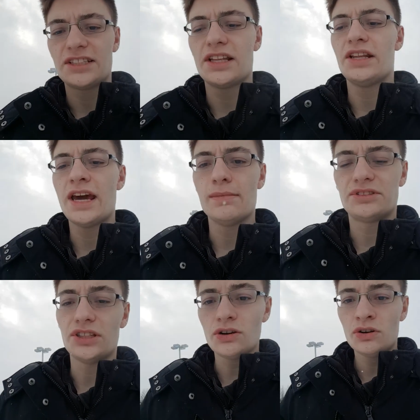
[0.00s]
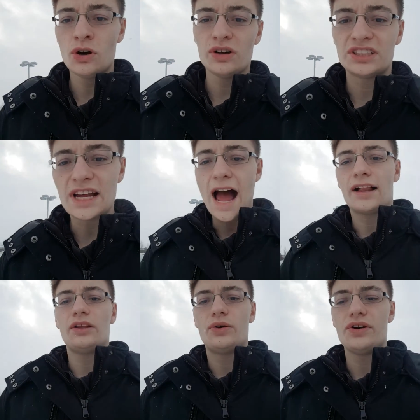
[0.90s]
to the name so you know
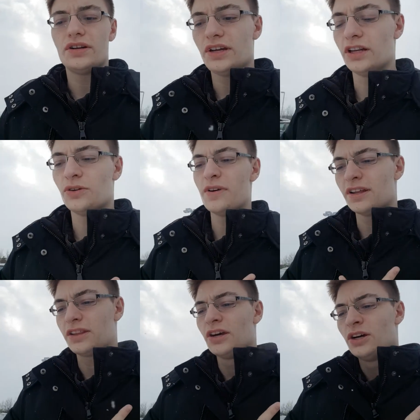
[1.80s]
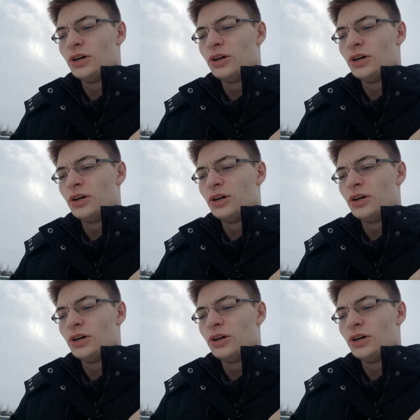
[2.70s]
exactly who you're dealing with,